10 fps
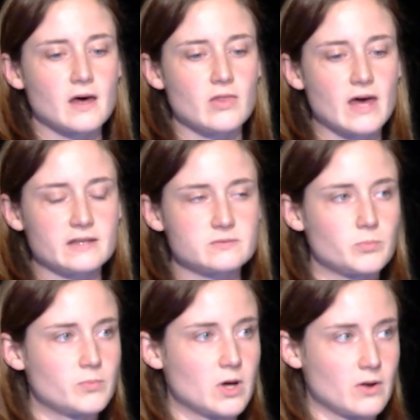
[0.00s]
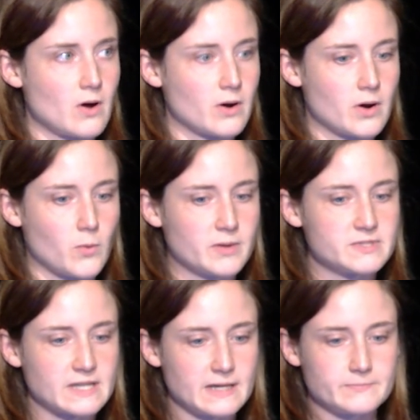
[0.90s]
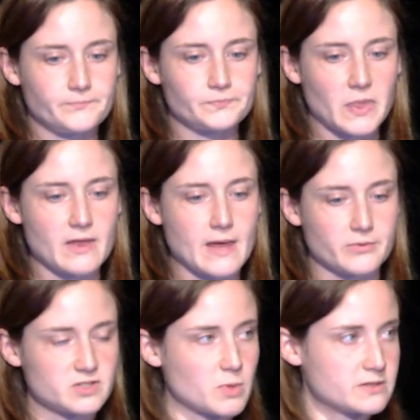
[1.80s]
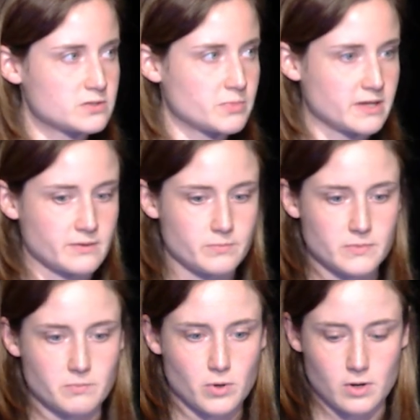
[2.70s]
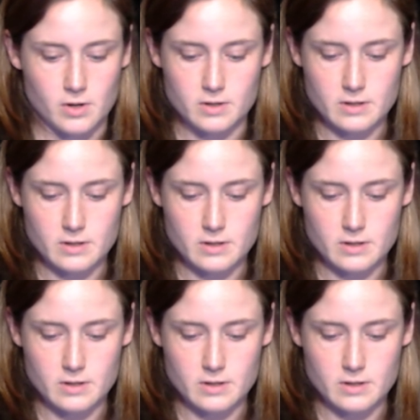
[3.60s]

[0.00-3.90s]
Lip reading: And that is on our website, and that was sponsored by the PERG.